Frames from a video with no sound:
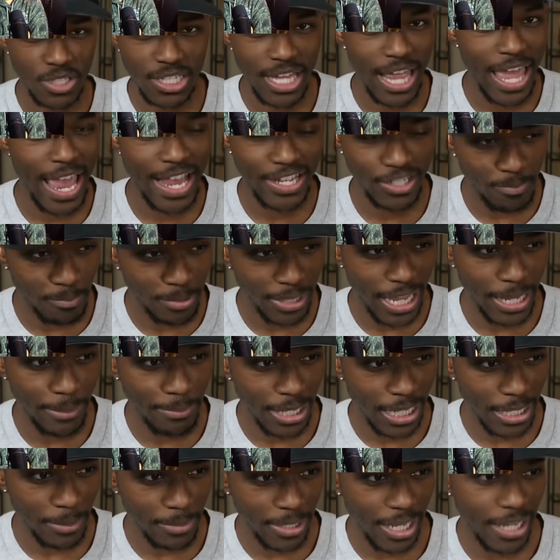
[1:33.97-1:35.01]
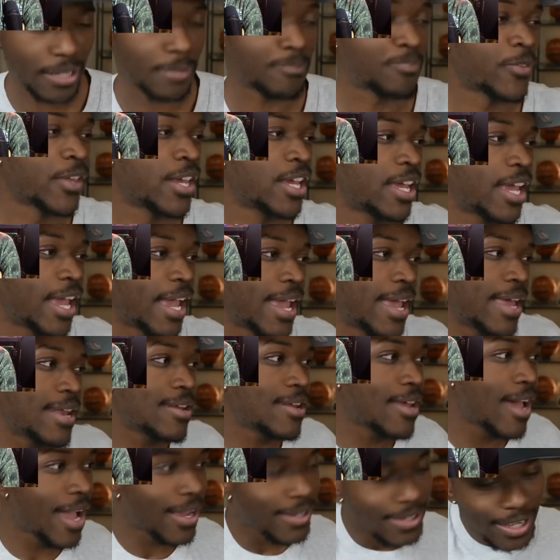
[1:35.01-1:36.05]
slash blank, blank, blank. And
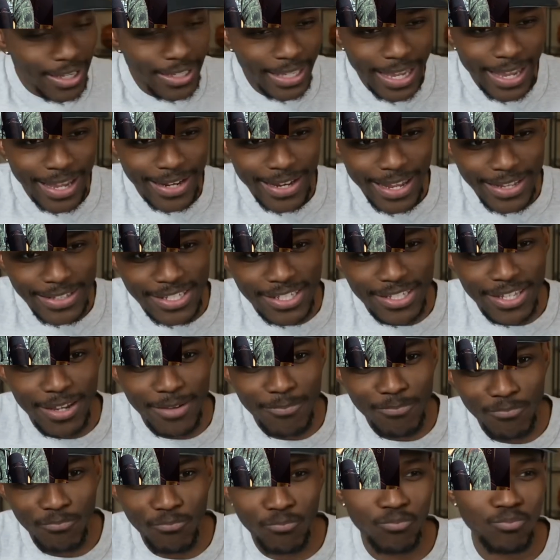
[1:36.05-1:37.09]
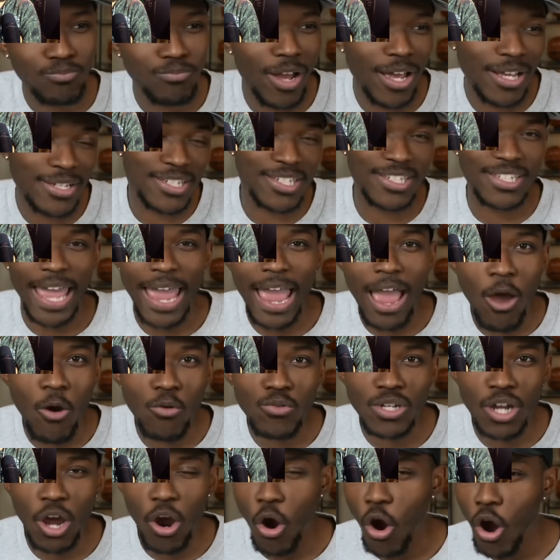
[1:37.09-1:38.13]
again, it's a
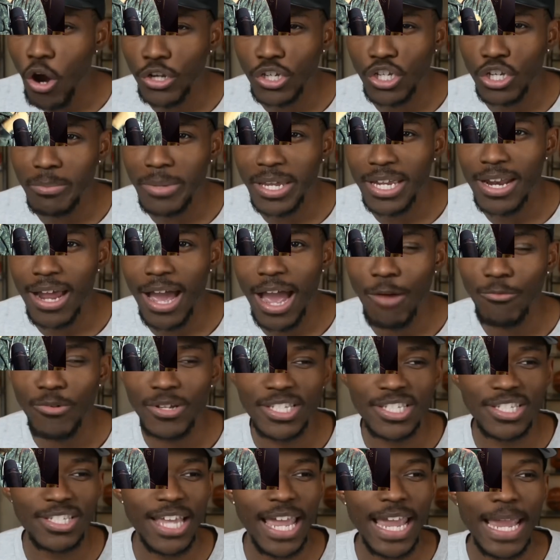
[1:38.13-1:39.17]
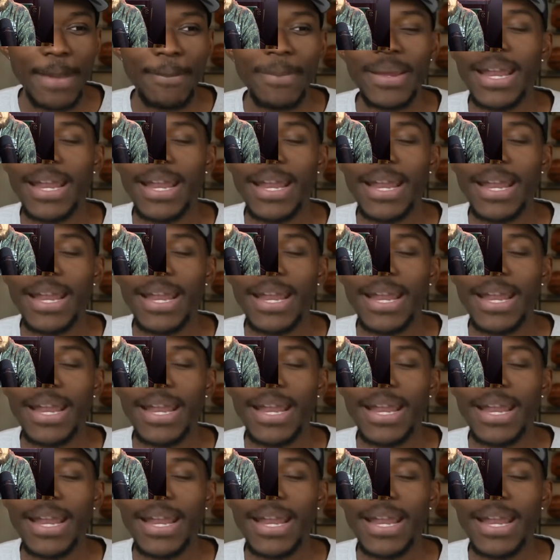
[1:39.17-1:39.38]
sound argument, I would say,